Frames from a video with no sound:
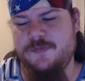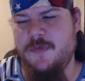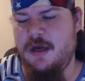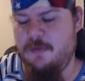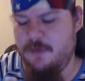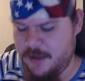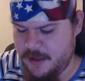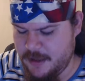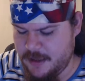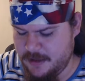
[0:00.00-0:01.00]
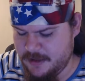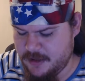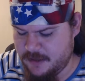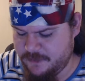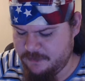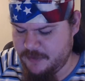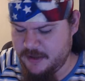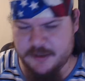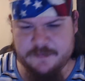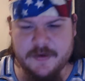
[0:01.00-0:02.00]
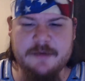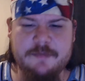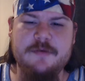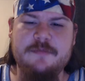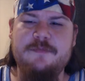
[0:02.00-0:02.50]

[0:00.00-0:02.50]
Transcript: I went and I got these off of Budget Vapor.